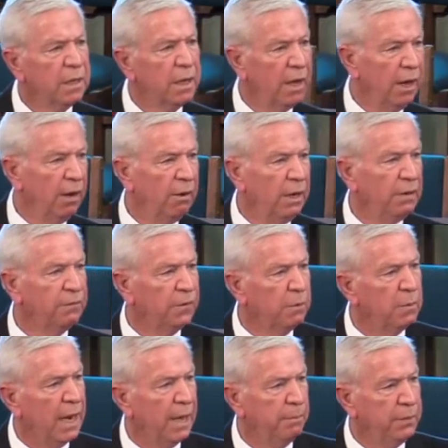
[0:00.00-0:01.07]
carried from
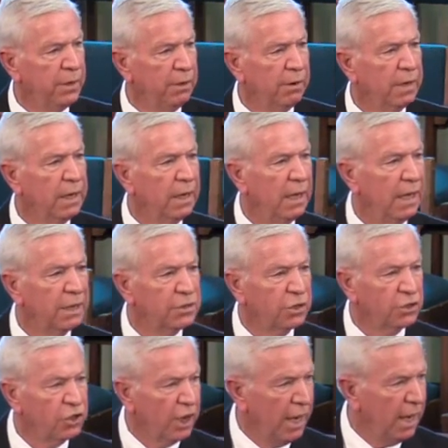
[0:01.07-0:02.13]
Liberia as a
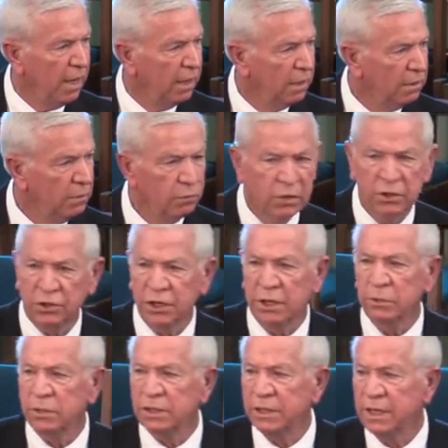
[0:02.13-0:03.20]
child when she
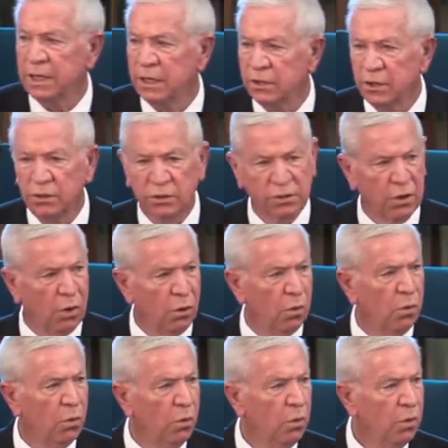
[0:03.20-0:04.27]
was 10 years
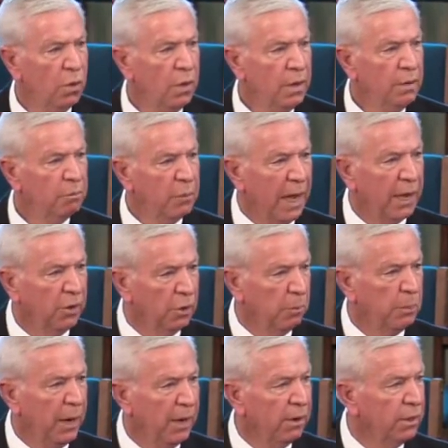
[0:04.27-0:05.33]
old by her
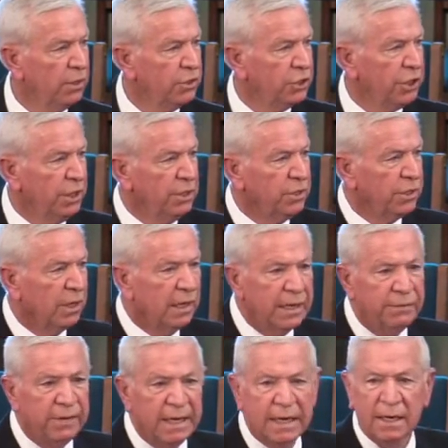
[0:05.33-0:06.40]
parents. She's
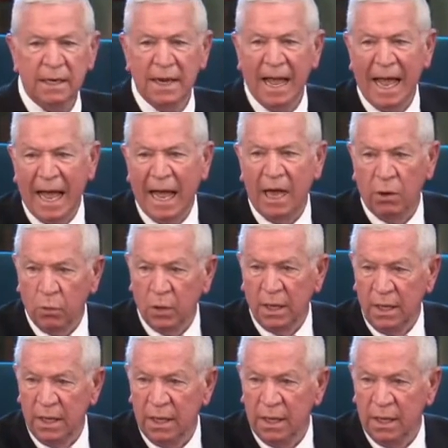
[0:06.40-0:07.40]
living in Iowa.